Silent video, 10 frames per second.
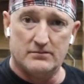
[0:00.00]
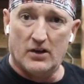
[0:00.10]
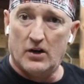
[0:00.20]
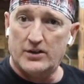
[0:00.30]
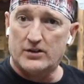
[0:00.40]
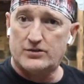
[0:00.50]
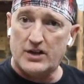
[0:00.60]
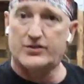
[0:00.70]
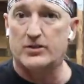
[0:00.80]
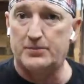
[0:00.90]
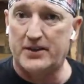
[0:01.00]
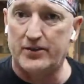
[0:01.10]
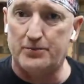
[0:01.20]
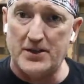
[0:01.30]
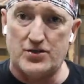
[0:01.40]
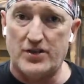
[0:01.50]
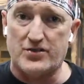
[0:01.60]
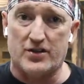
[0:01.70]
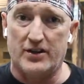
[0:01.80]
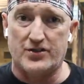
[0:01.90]
on your dresser, because my
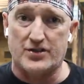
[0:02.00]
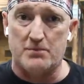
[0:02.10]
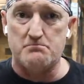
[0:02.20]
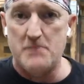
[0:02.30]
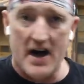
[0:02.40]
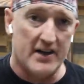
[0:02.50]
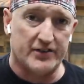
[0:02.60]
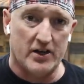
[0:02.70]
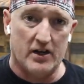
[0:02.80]
dresser is just a mess